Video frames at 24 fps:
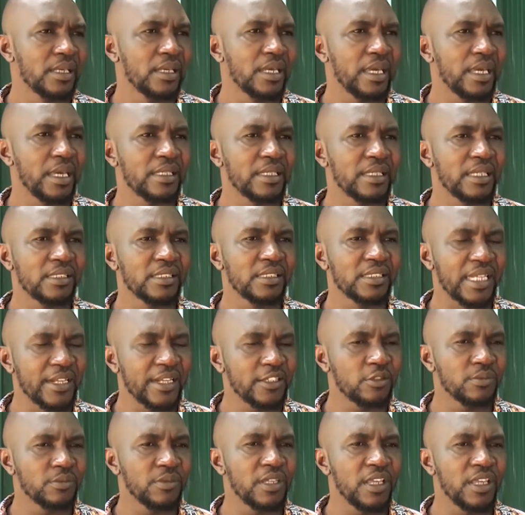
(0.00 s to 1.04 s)
and it has
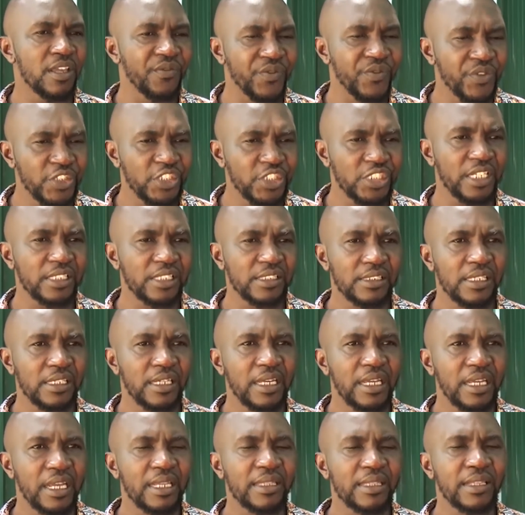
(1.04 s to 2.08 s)
to be efficient.
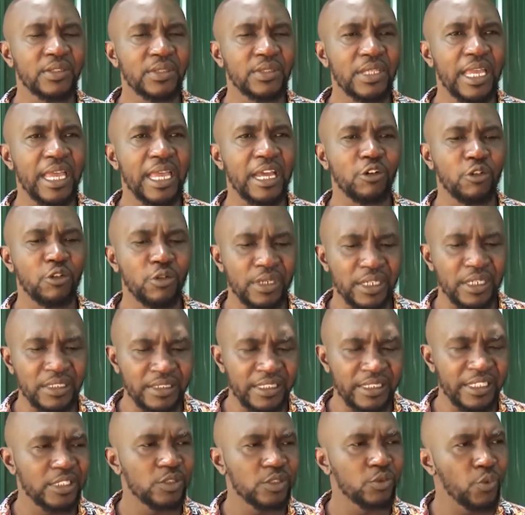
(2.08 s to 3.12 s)
And that's why I
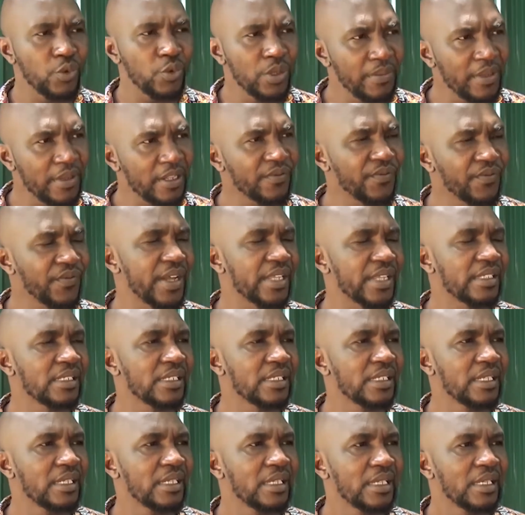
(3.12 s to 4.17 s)
congratulate Women Fund.
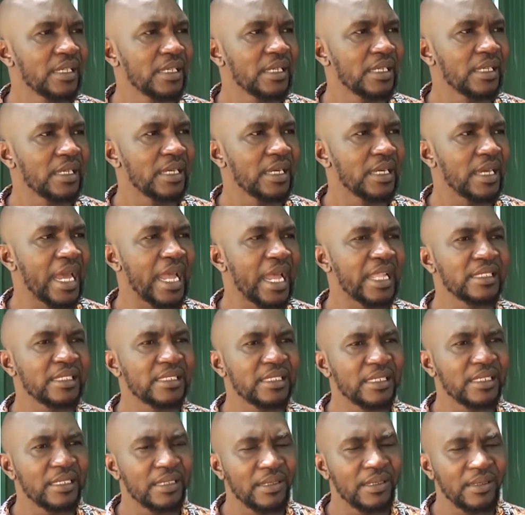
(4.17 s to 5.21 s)
And
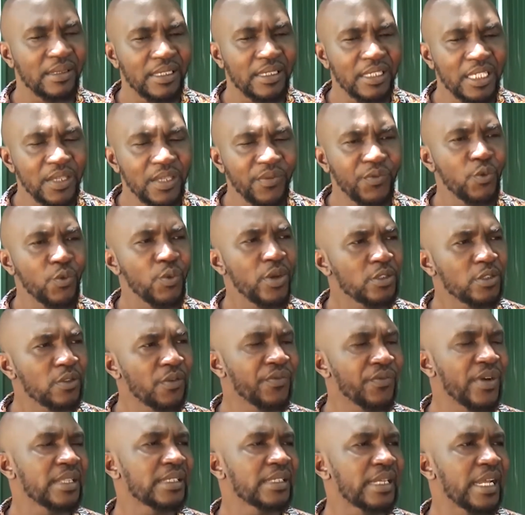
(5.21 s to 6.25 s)
if Uwezo
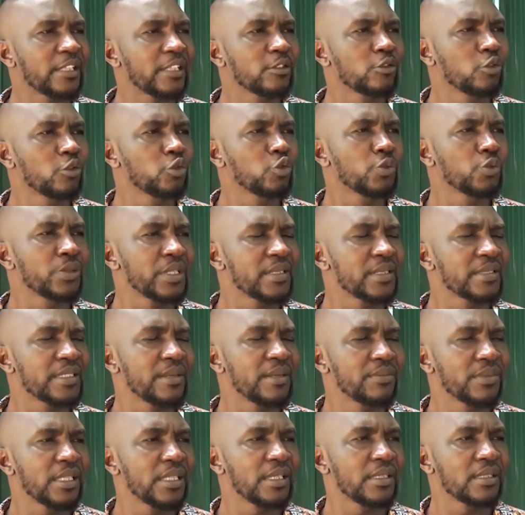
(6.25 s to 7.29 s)
Fund cannot do the
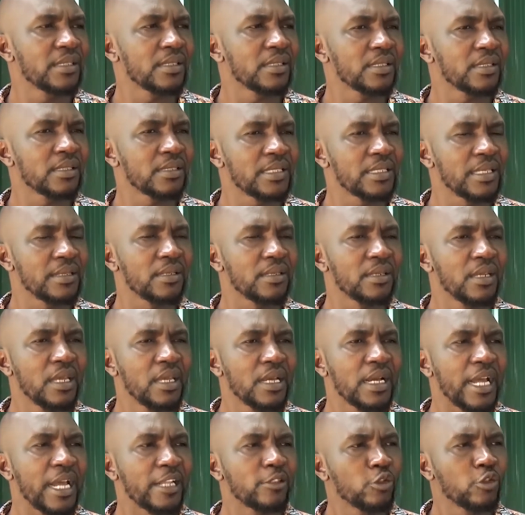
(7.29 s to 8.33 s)
same thing,
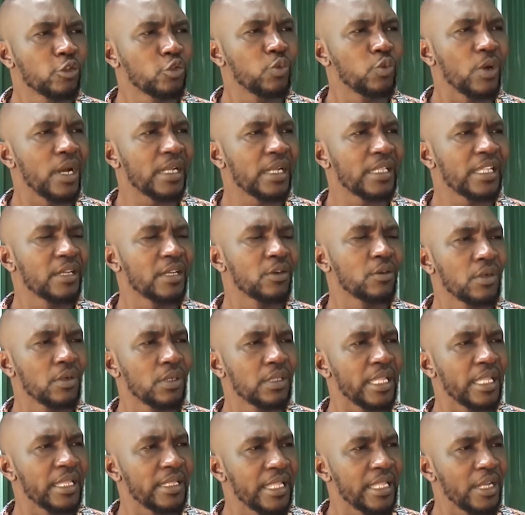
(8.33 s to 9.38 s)
cannot work
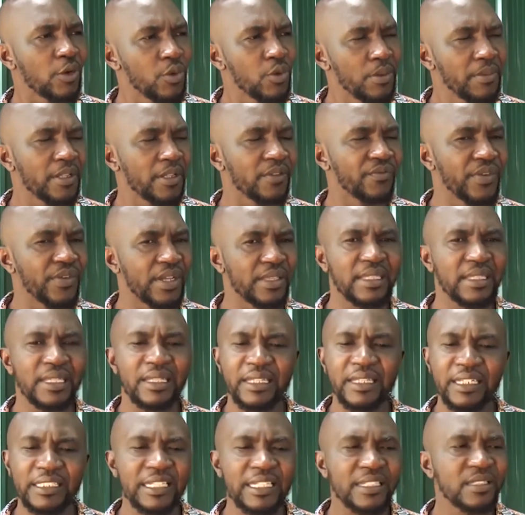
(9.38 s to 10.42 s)
like Women Fund, then
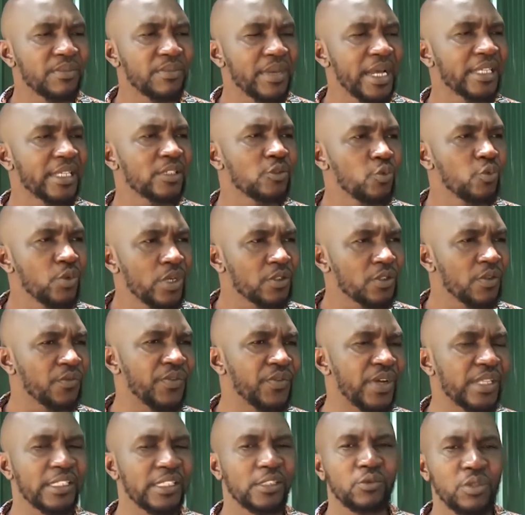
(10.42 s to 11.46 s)
let us merge Uwezo
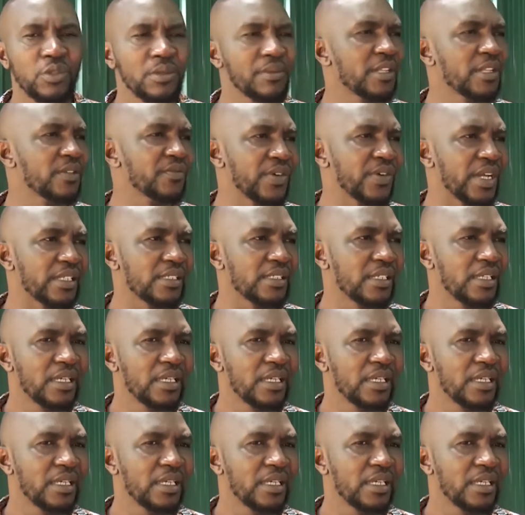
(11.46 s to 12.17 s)
Fund and Women Fund.